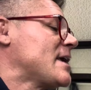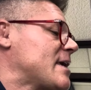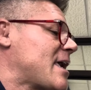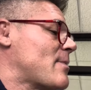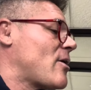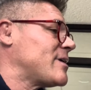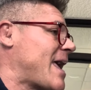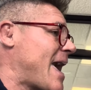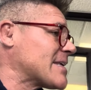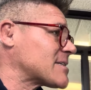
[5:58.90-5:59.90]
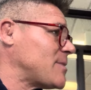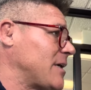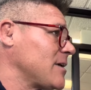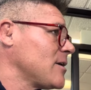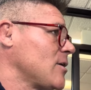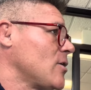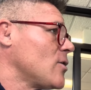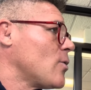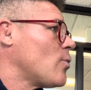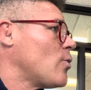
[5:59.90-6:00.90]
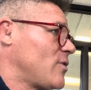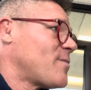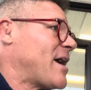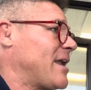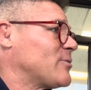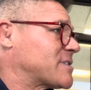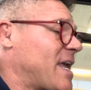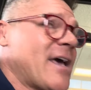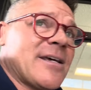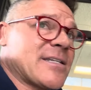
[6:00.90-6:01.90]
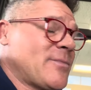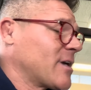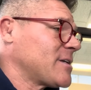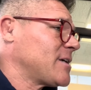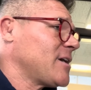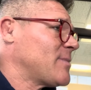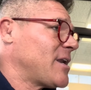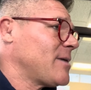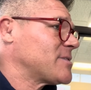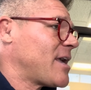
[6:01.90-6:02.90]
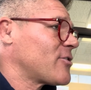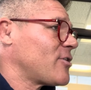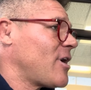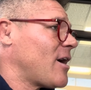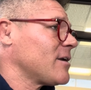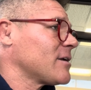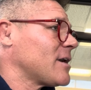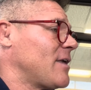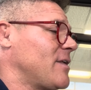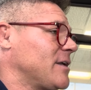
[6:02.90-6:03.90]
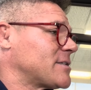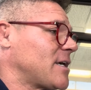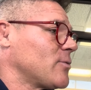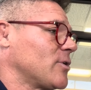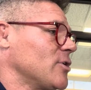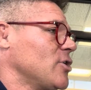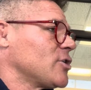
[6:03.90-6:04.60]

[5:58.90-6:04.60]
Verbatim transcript: Sure. He came out and asked me yep. if my name was Dan. I said, I'm not gonna tell you my name's Dan or not. And then he said, well,